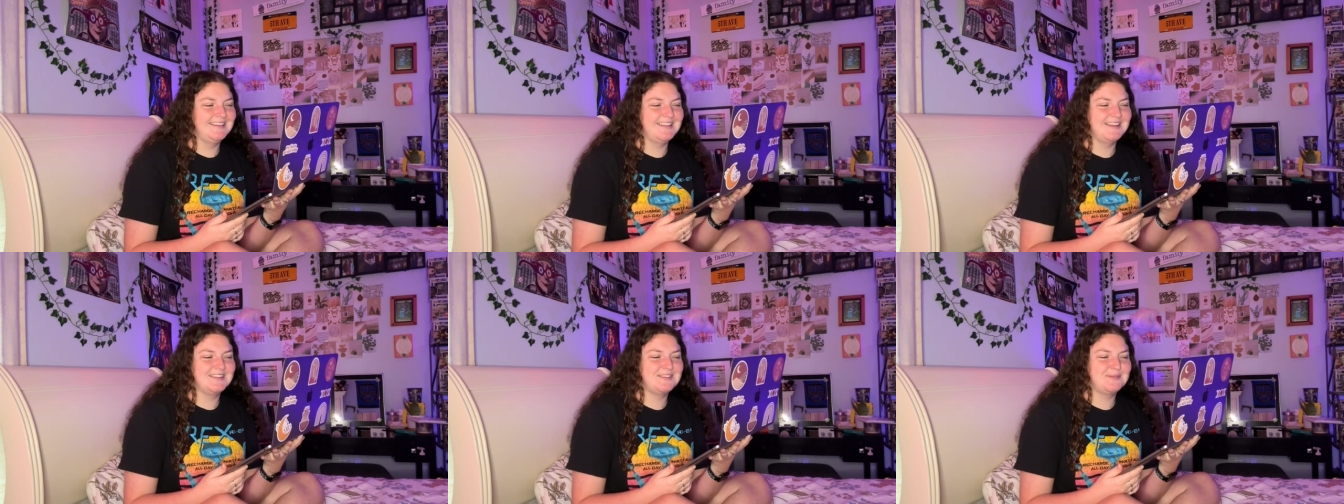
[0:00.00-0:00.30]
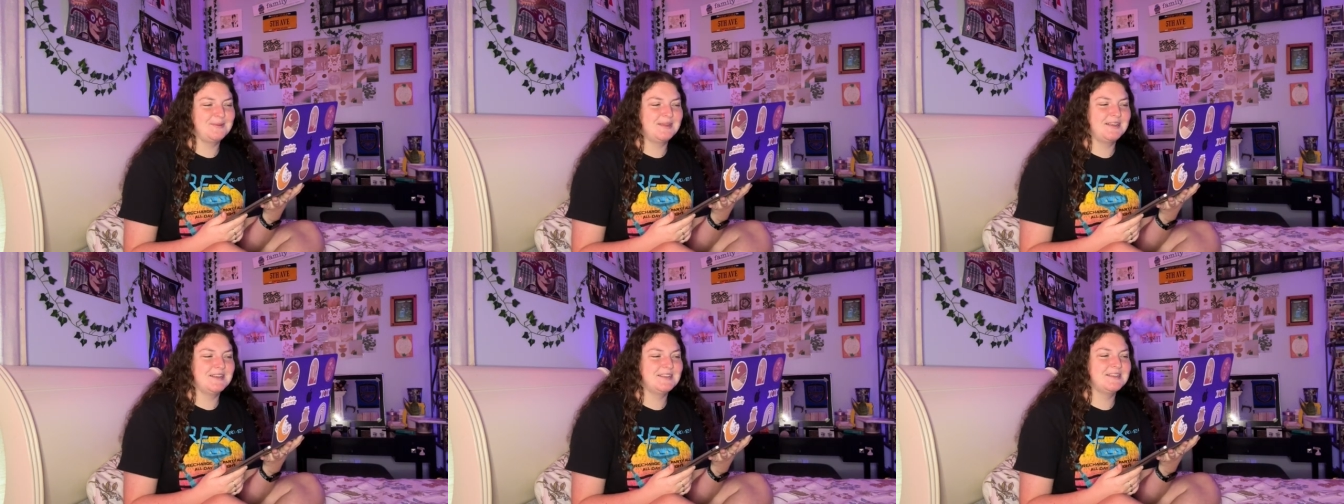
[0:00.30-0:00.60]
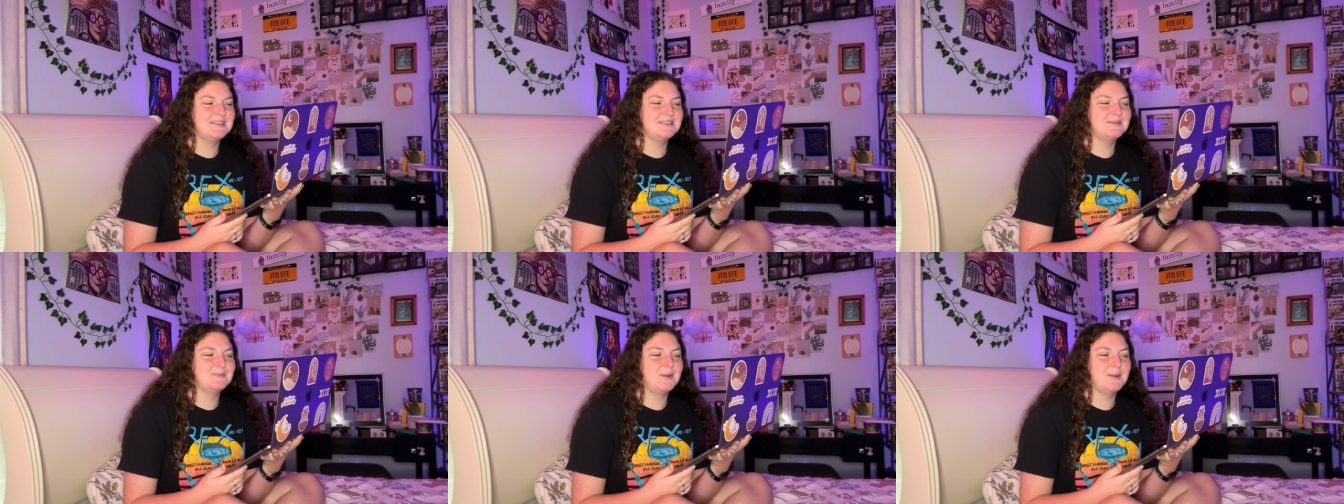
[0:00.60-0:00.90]
That's
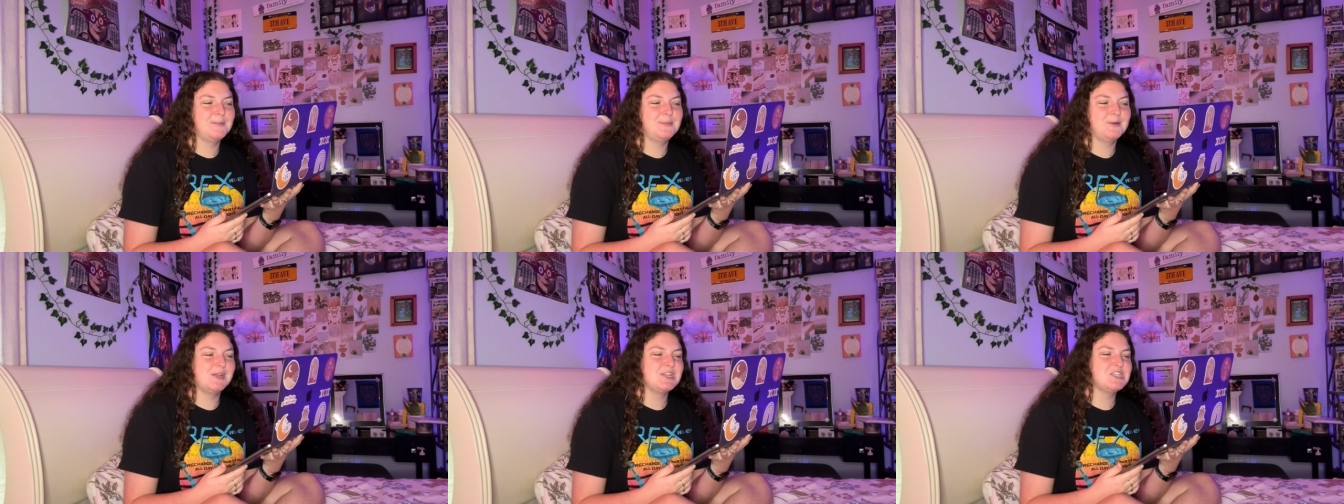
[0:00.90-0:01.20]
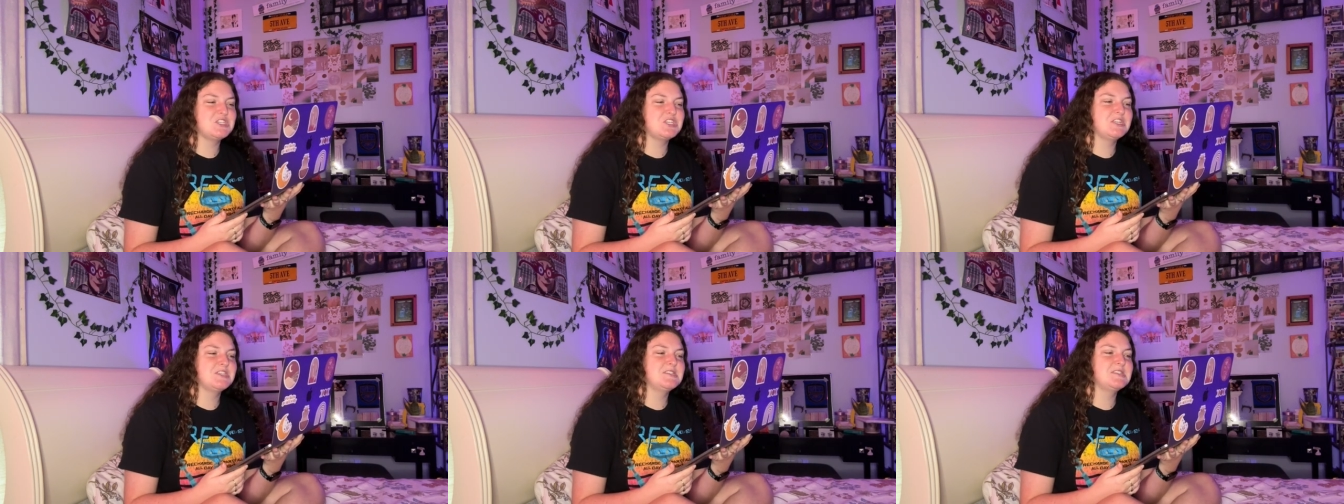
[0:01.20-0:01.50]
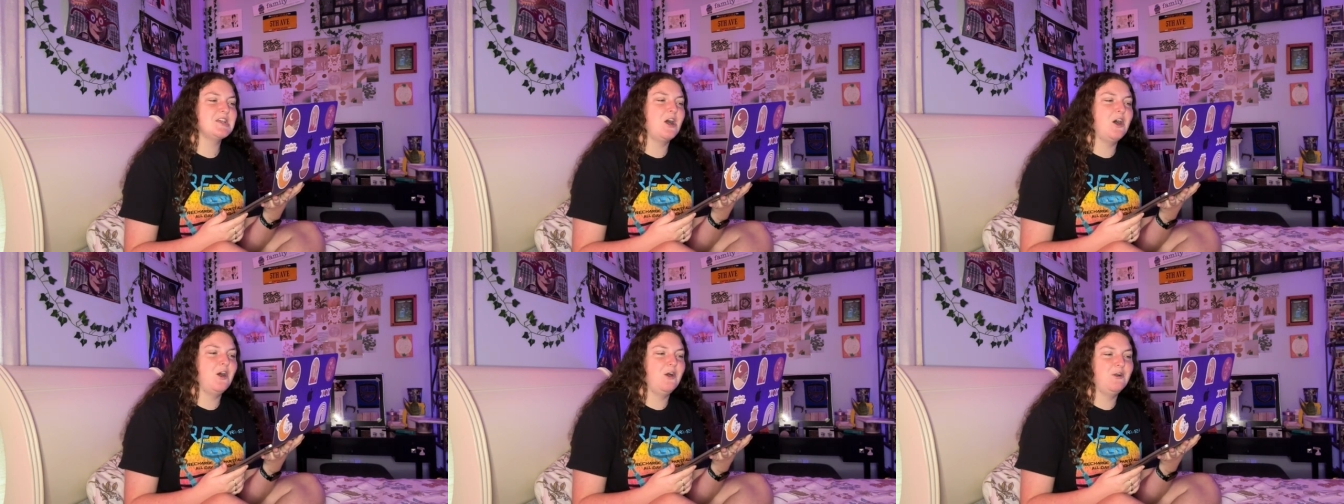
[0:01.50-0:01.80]
because preparation is
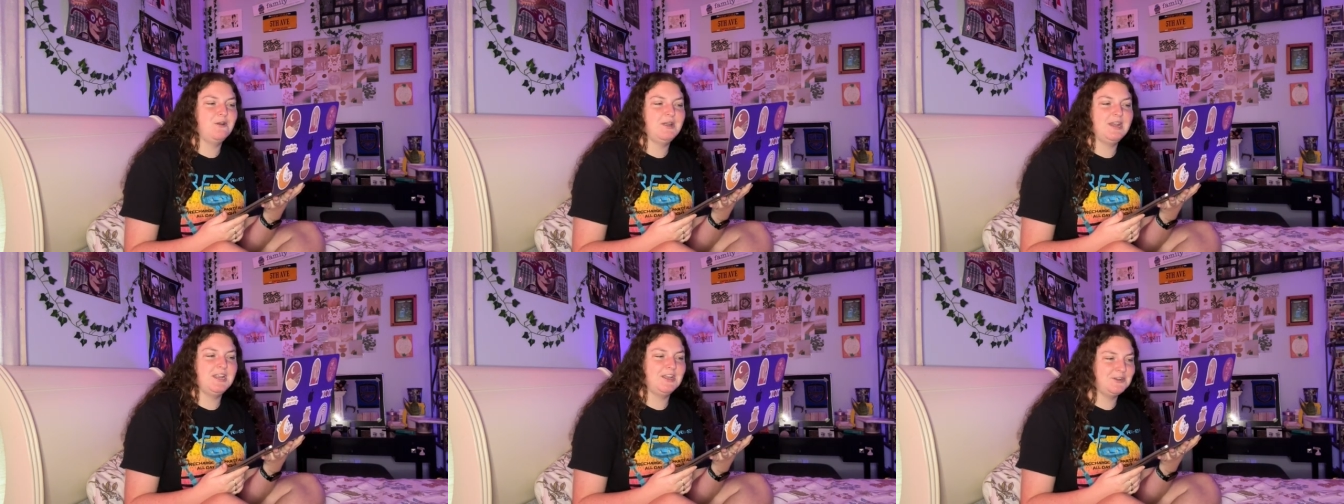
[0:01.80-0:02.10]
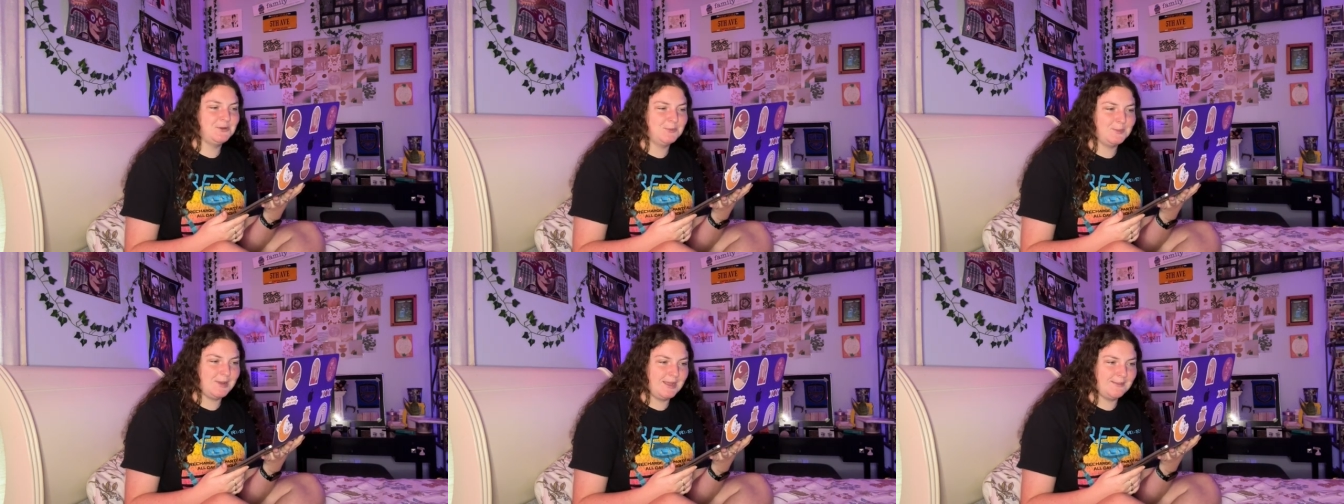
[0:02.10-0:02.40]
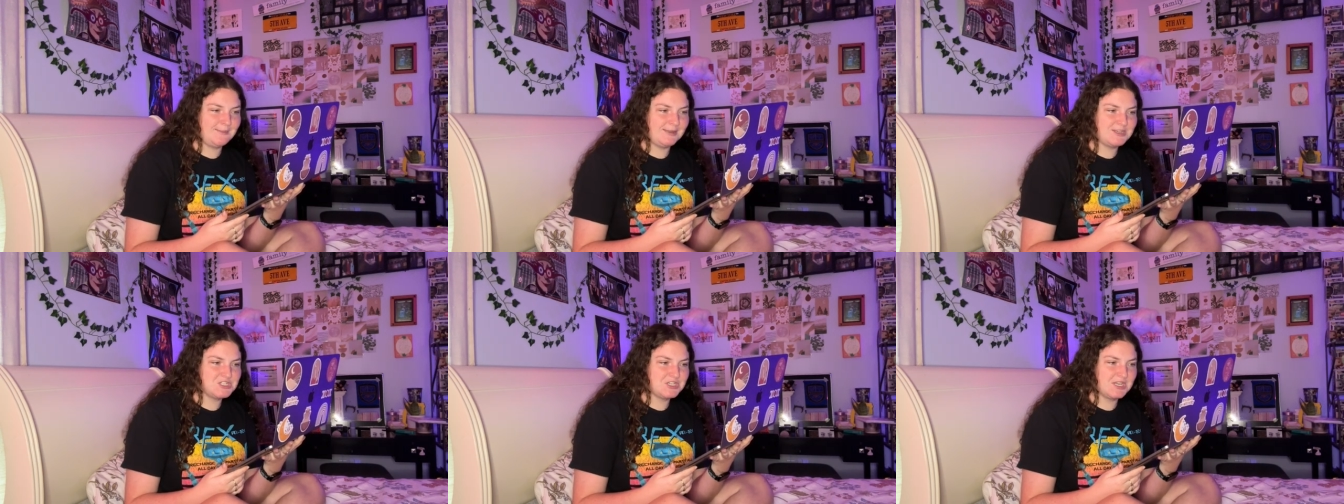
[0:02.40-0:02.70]
already underway at
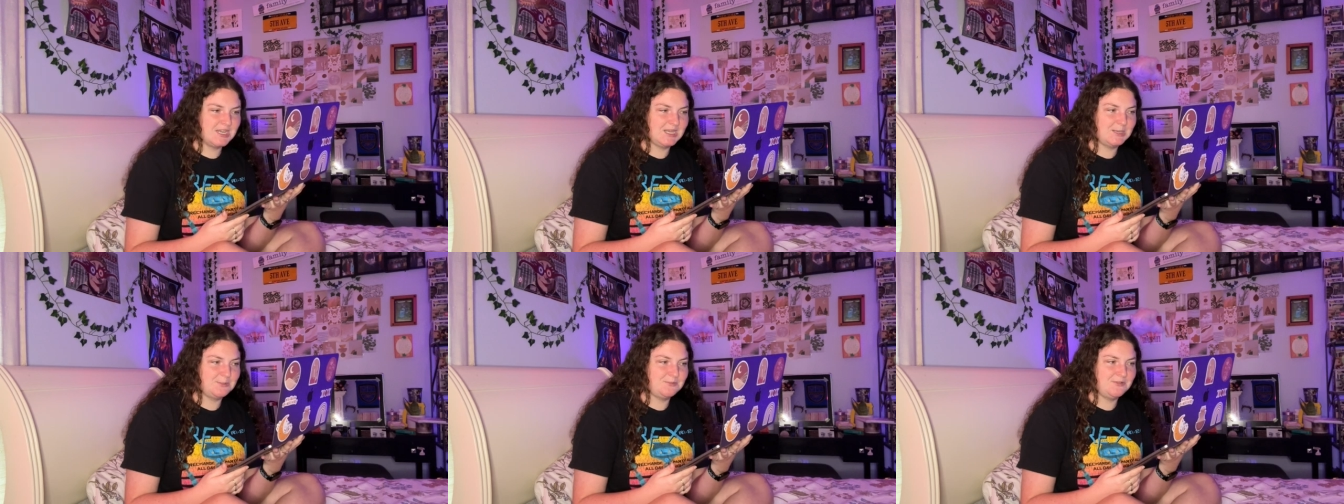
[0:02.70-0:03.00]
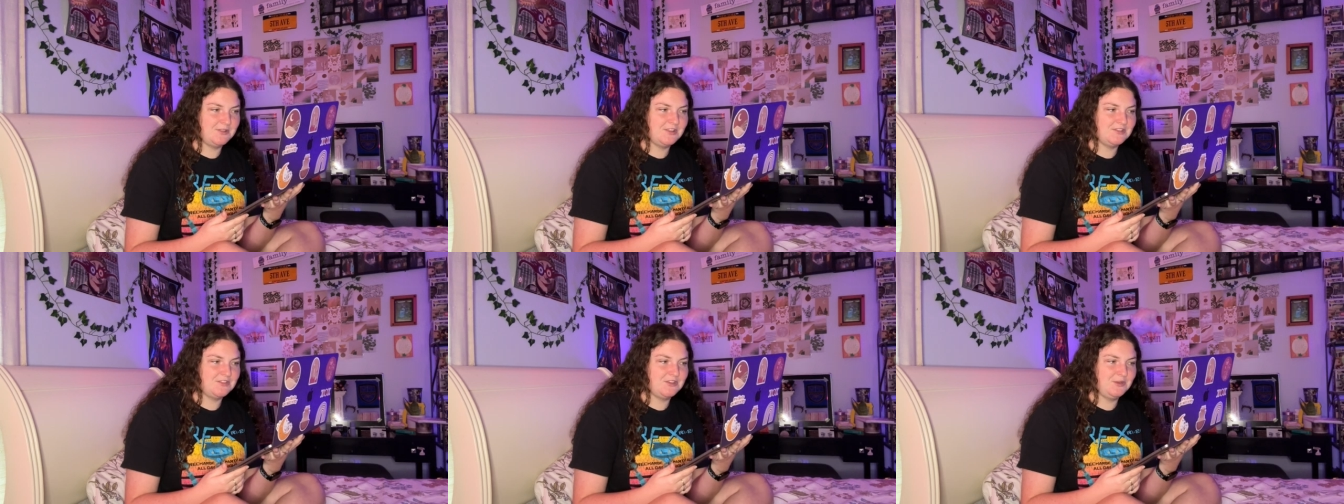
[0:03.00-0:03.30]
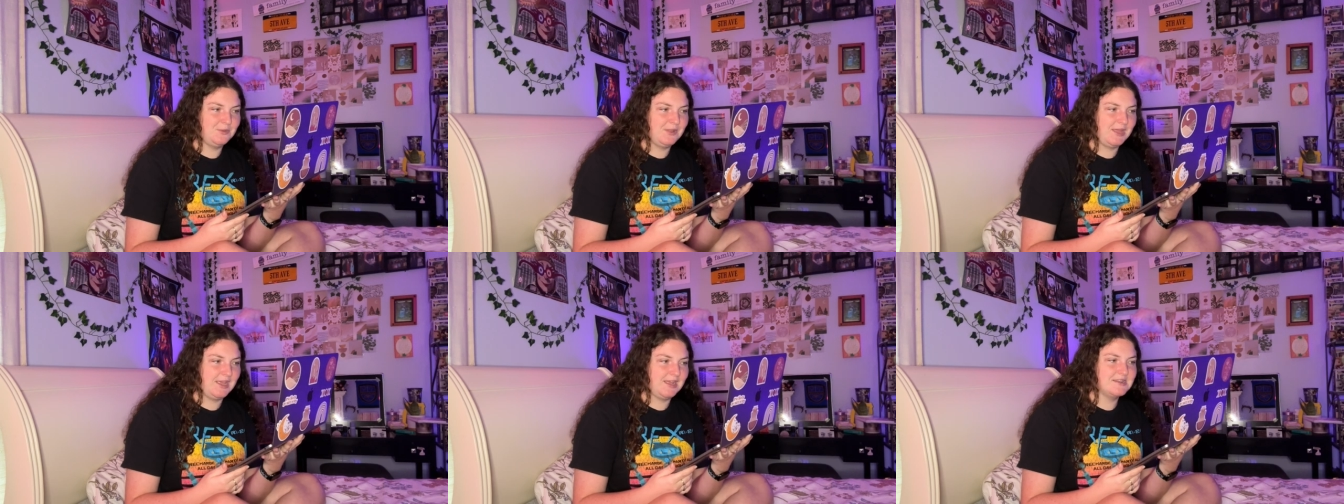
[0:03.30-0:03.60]
Magic Kingdom for this new
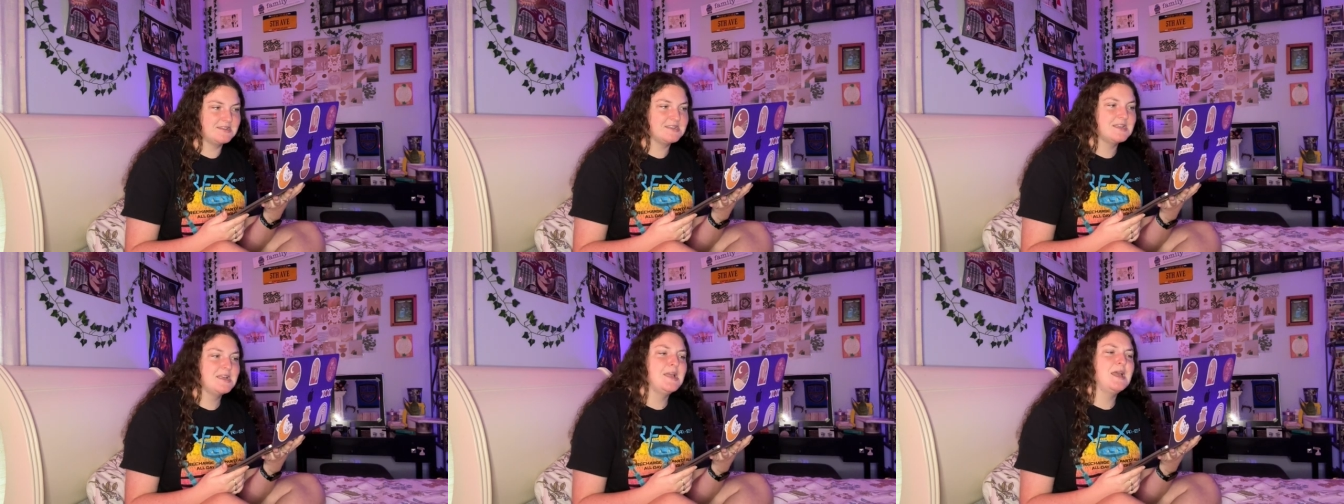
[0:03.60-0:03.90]
land.